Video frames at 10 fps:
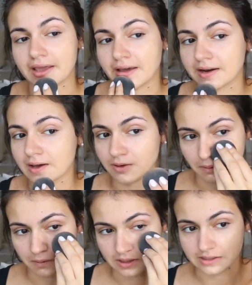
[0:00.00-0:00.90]
Hannah,
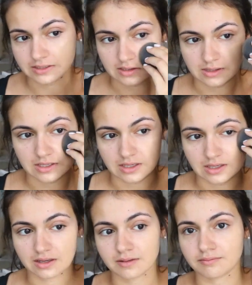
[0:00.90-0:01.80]
who is
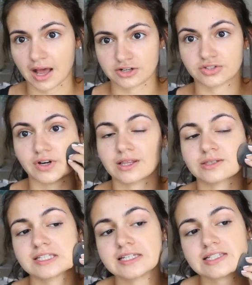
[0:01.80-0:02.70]
the Bachelorette
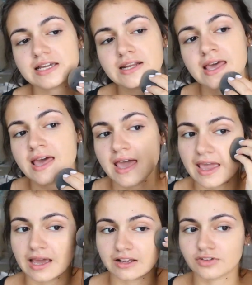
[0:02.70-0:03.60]
this season.
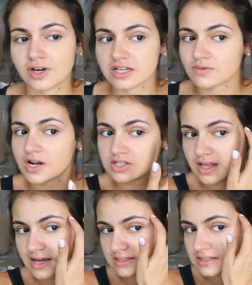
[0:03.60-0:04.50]
And if you guys watched
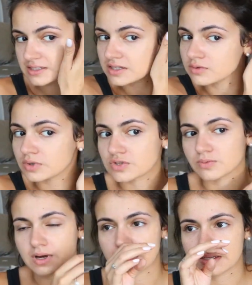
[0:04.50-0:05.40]
last season, which
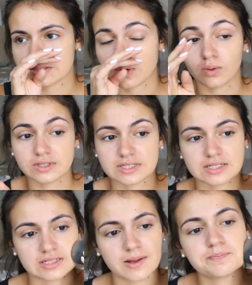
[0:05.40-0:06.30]
was Colton's
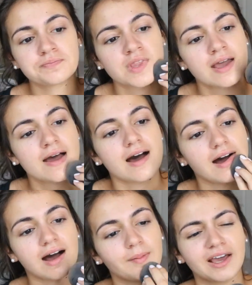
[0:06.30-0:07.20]
season,
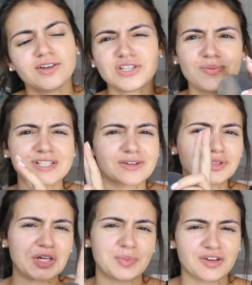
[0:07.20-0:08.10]
I also wasn't
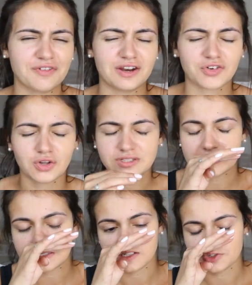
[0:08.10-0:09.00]
really a big fan of Colton's
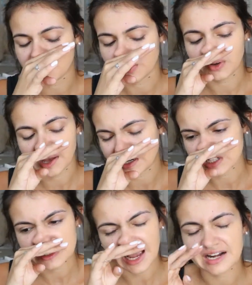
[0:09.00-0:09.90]
season in general. I
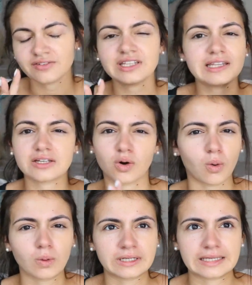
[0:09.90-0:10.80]
didn't really like
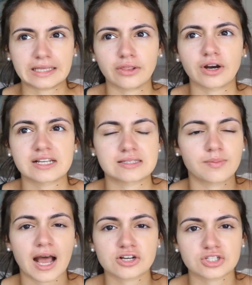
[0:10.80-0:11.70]
Colton either as the
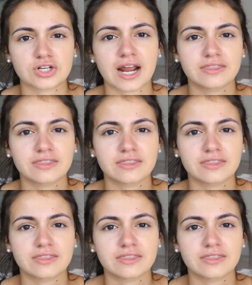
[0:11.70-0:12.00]
Bachelor.